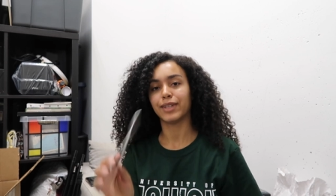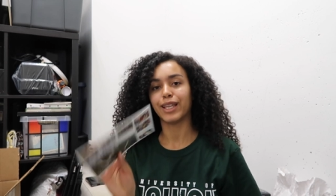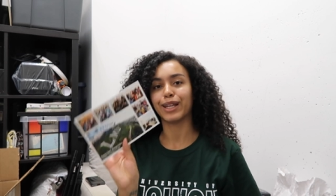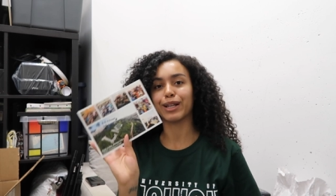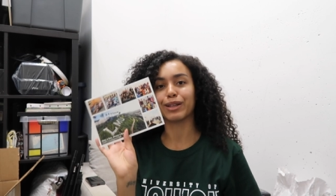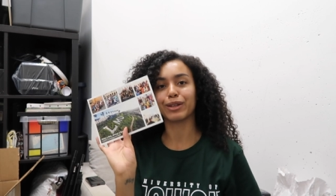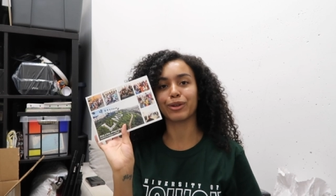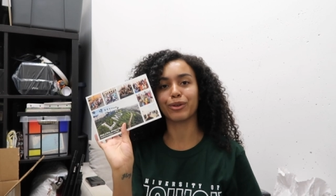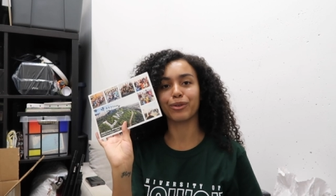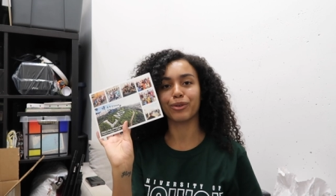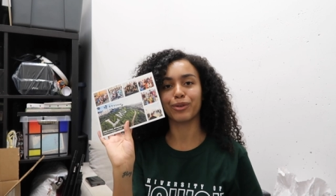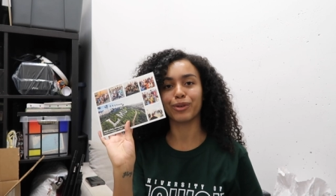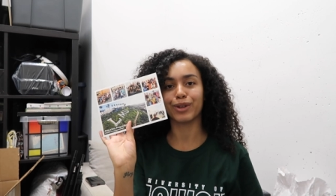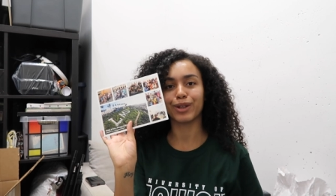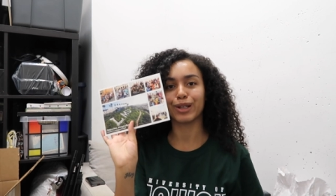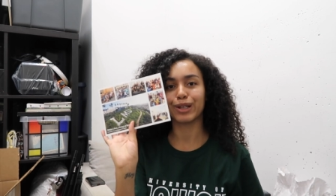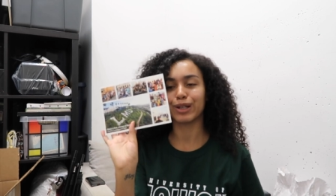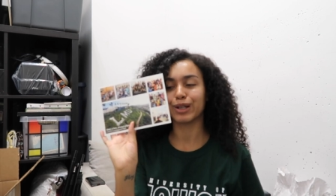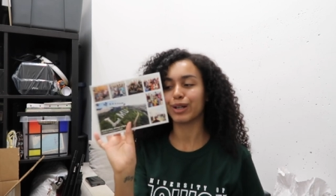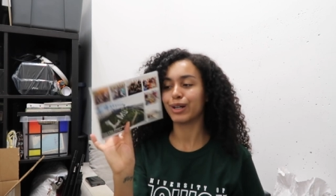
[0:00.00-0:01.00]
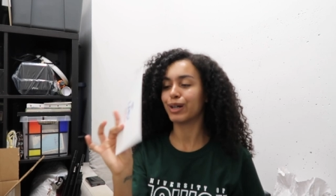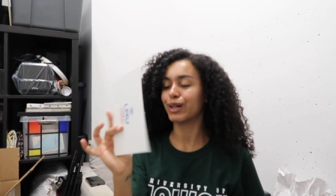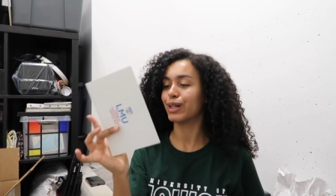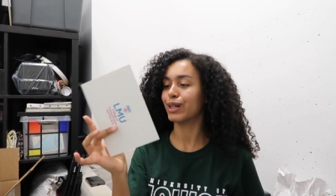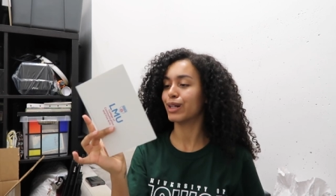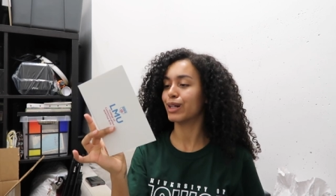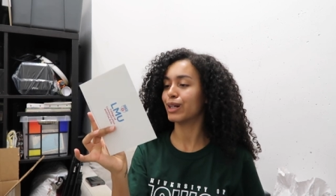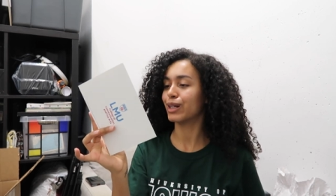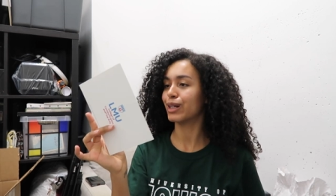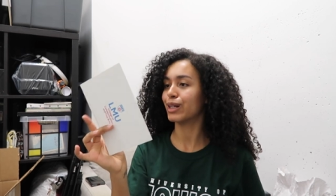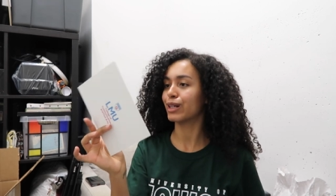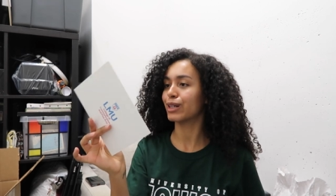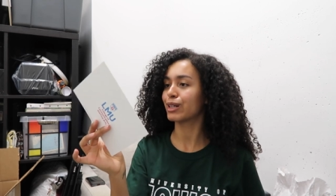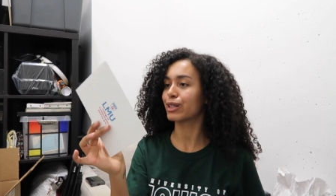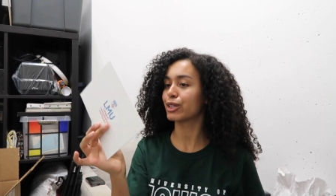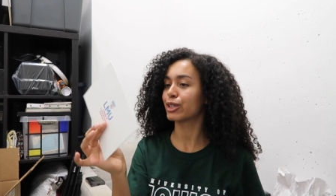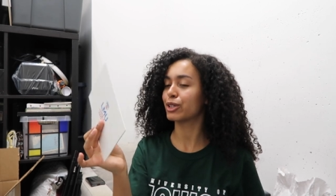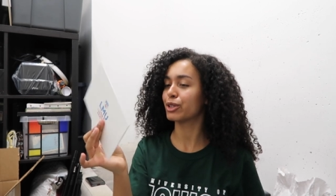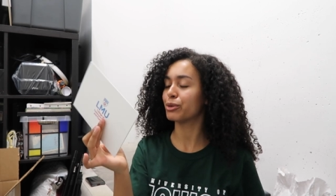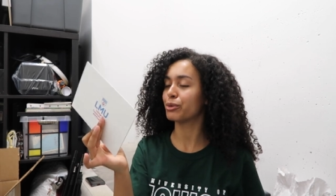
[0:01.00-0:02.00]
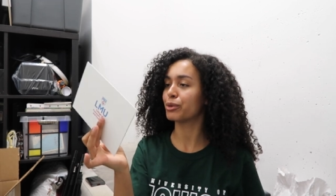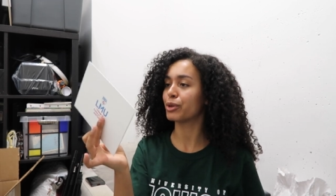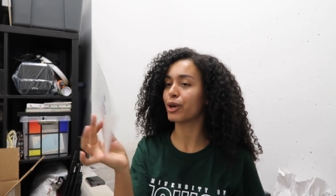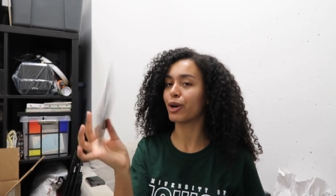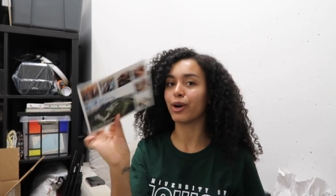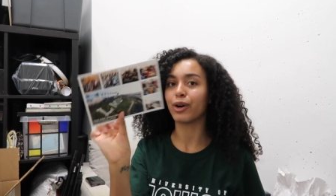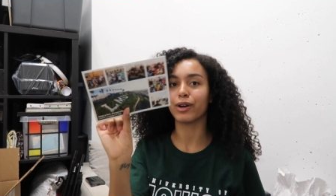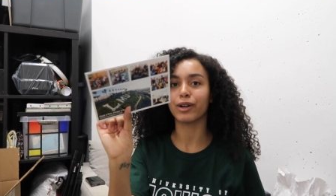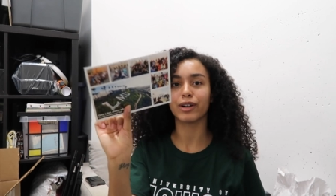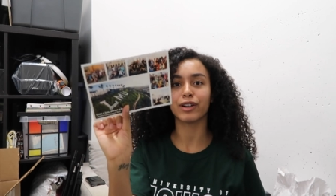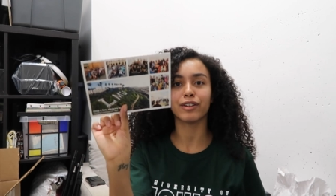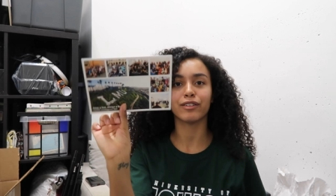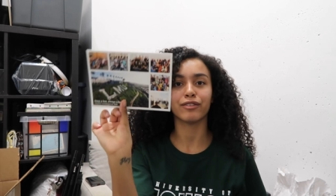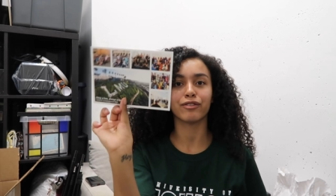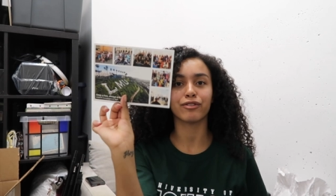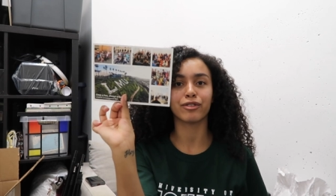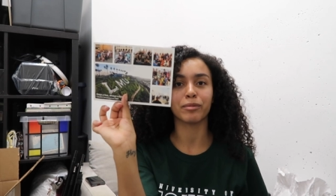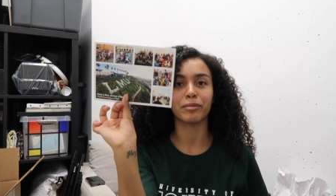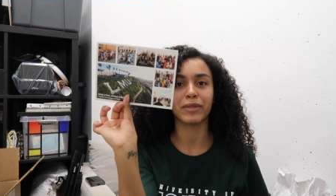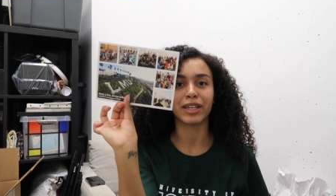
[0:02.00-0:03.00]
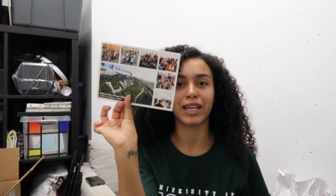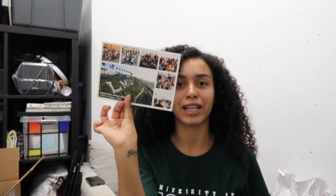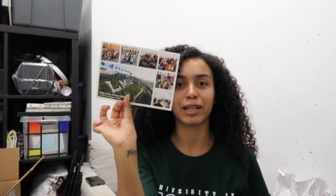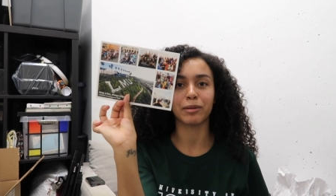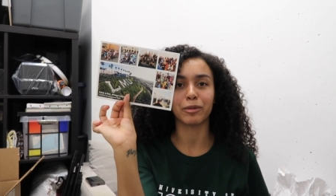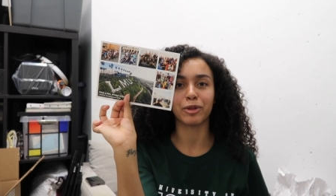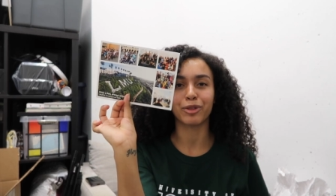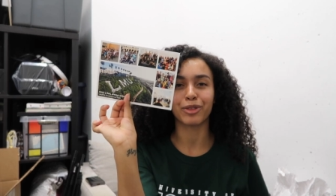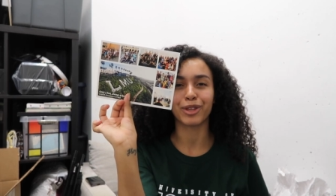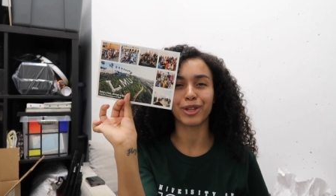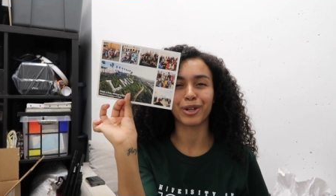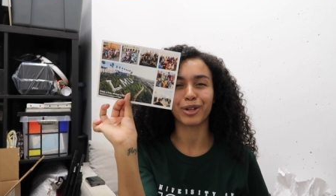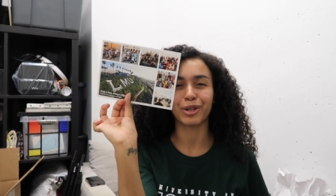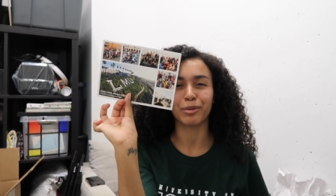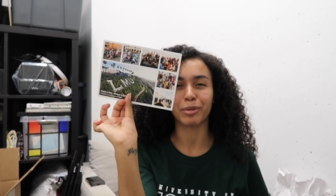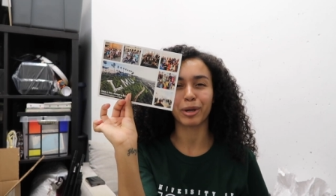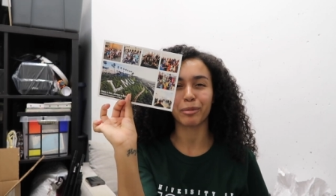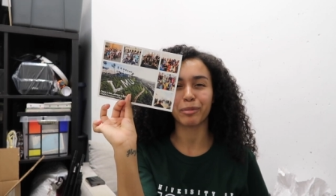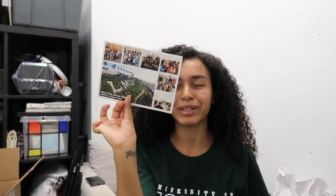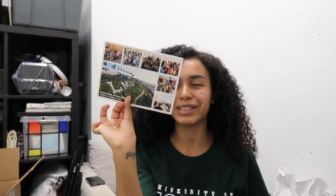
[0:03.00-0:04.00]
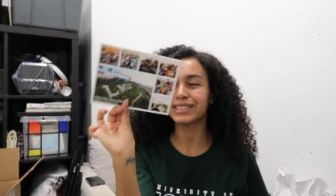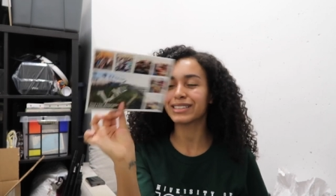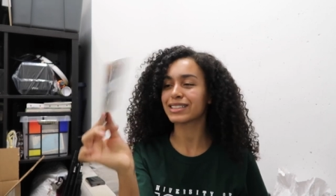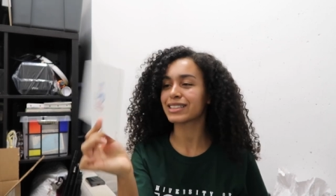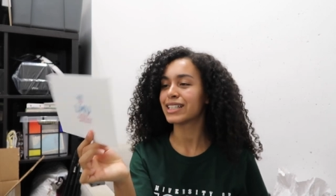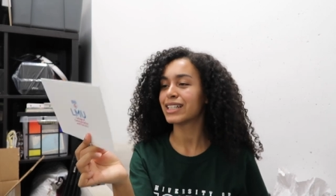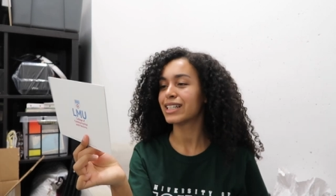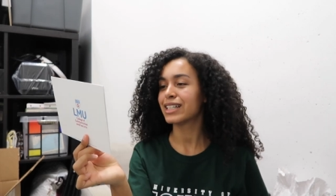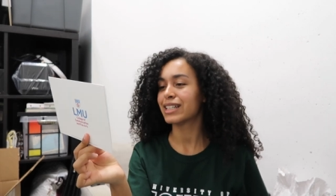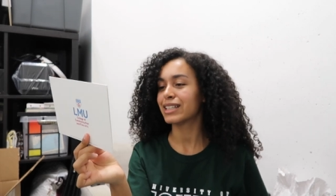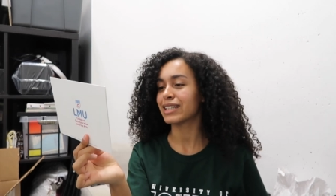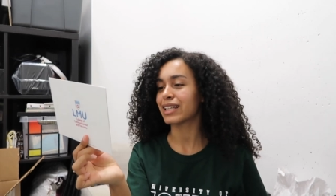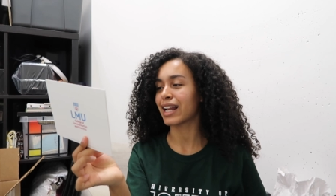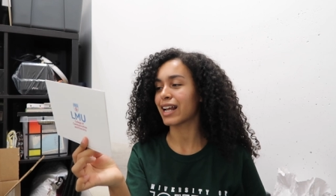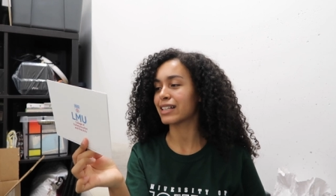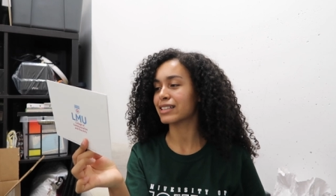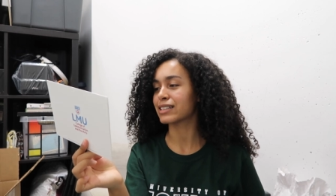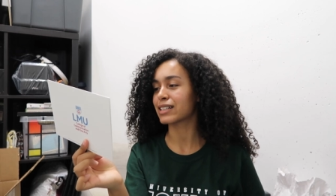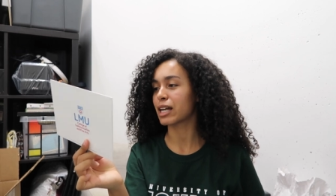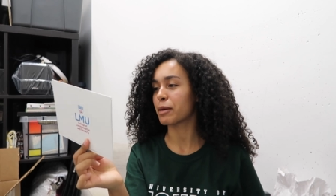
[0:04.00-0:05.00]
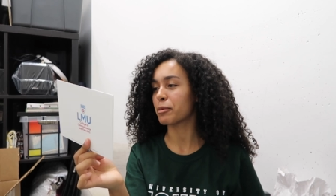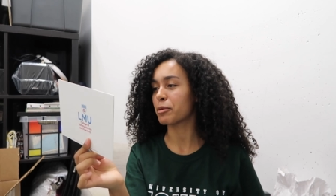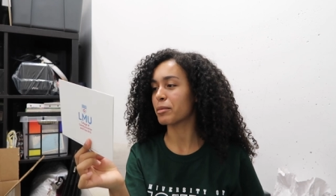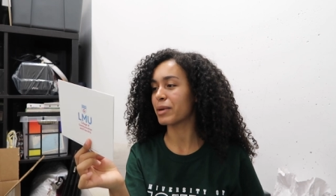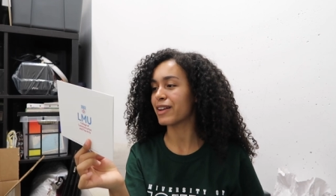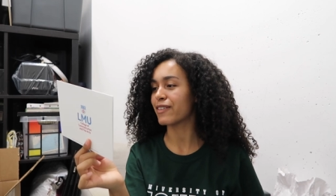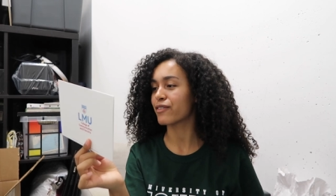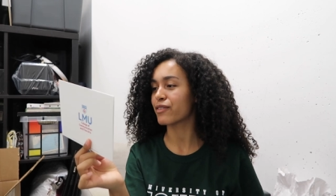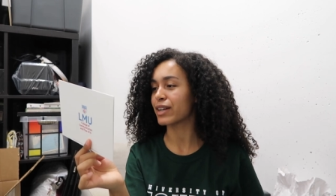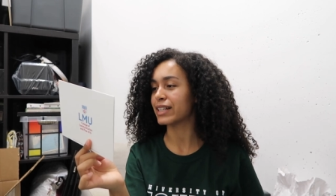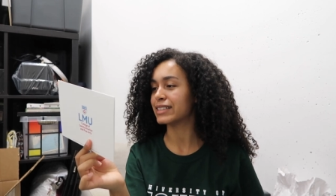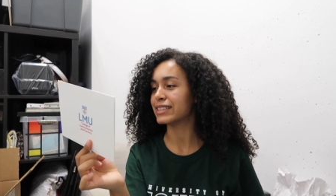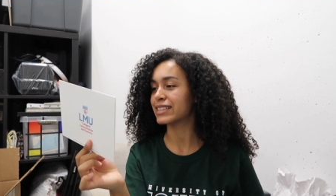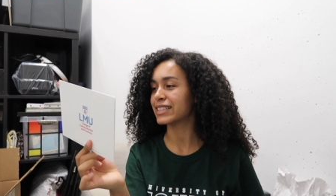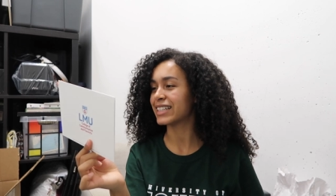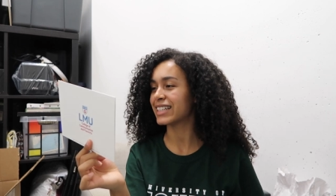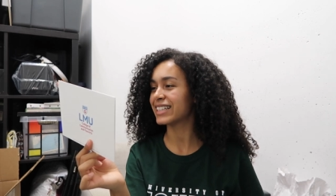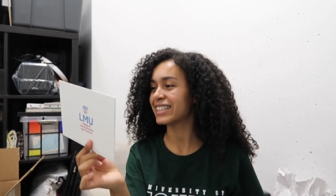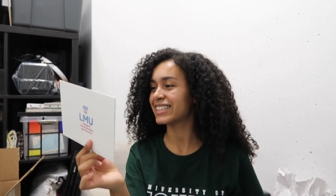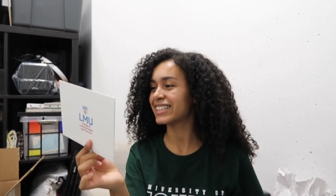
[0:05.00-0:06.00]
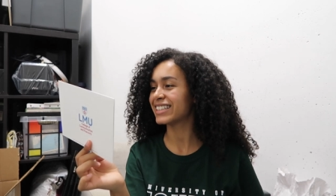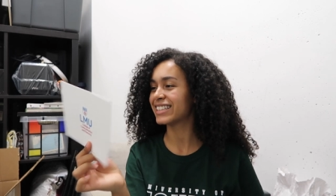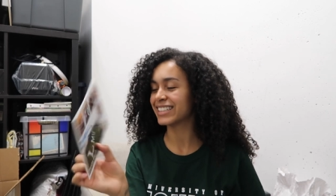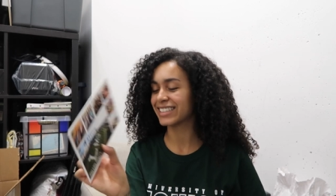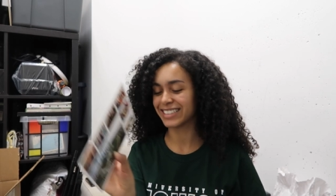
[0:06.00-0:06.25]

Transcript: and a little cute card from the LMU theater department that has a couple of my friends in it.